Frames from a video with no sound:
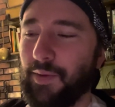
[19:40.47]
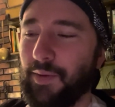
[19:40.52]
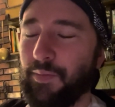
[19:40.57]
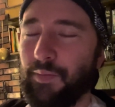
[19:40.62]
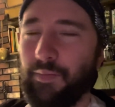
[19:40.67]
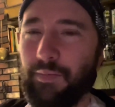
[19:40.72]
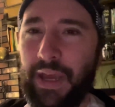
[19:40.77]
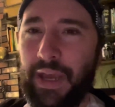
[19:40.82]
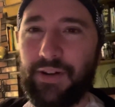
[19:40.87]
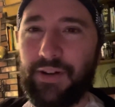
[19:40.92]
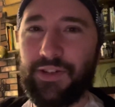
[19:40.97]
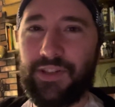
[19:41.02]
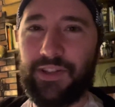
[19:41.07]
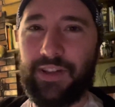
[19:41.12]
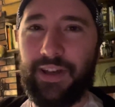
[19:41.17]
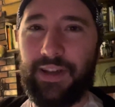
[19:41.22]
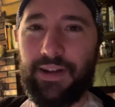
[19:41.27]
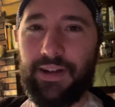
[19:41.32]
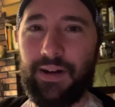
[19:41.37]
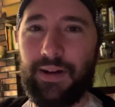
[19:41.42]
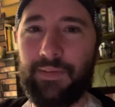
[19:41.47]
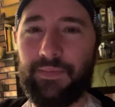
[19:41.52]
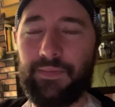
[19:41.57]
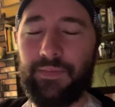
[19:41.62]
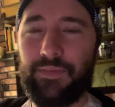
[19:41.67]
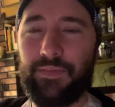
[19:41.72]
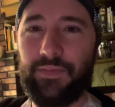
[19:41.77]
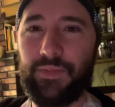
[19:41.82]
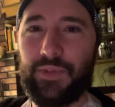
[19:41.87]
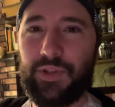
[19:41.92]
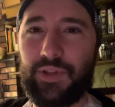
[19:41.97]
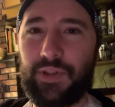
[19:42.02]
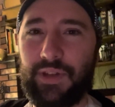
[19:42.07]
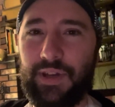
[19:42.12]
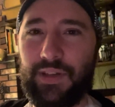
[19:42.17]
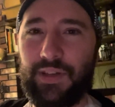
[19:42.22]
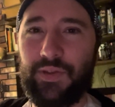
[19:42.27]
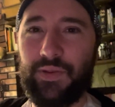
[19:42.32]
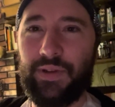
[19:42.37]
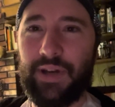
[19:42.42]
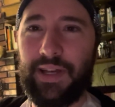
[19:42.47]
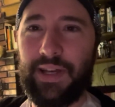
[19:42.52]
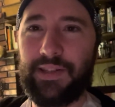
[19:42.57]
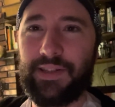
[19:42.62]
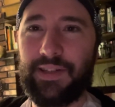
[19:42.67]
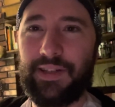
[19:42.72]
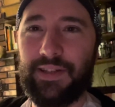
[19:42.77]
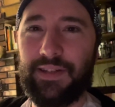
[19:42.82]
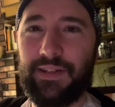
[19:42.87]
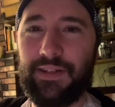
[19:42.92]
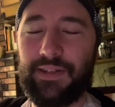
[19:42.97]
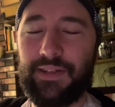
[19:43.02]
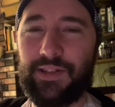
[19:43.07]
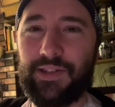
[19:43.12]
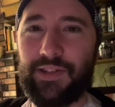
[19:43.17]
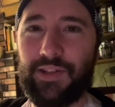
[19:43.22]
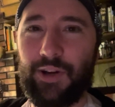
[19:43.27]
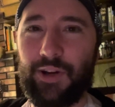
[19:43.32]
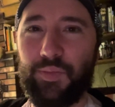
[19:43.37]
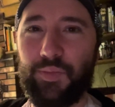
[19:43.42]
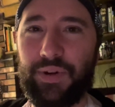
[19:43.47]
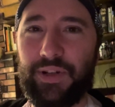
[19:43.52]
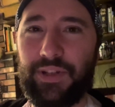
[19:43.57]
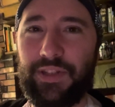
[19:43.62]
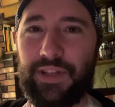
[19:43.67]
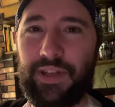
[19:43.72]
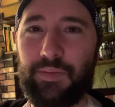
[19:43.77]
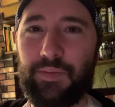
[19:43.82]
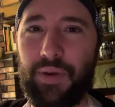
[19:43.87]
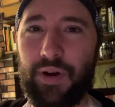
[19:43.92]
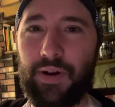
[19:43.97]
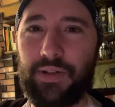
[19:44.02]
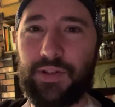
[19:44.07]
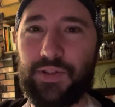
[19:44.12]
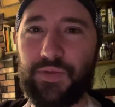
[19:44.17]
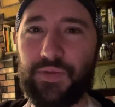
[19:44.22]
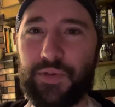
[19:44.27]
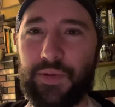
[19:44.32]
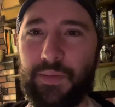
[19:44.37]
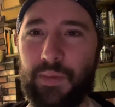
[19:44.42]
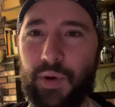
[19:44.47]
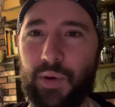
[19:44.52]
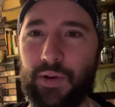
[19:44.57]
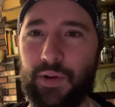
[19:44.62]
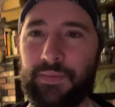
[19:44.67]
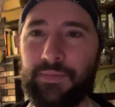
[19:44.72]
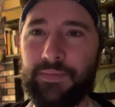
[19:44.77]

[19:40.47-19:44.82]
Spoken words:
maker site up so that you guys can start printing parts for the mower.